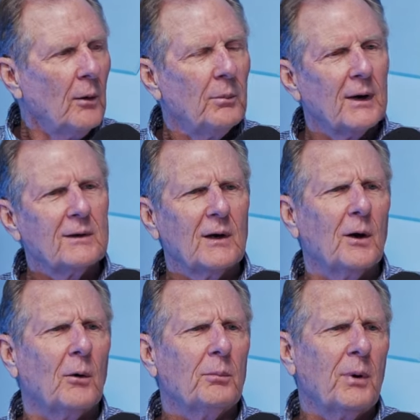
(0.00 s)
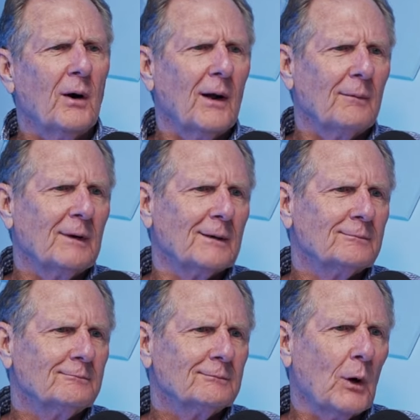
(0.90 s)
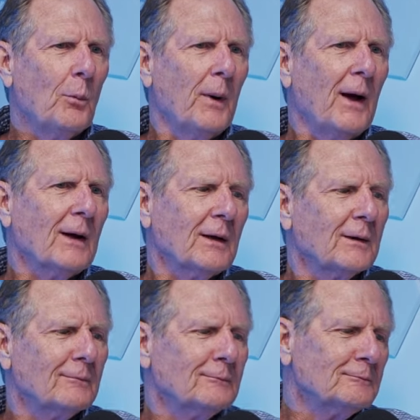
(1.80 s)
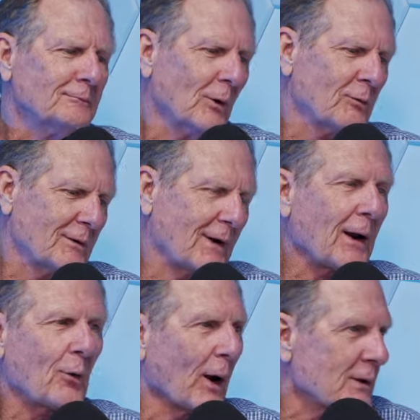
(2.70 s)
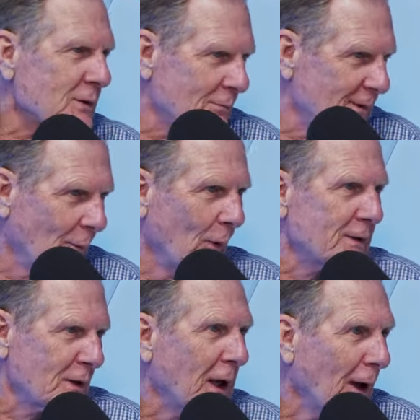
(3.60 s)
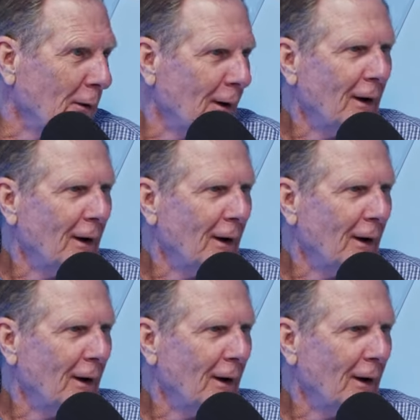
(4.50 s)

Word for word: But, you know, I'm going to go back and digress once again.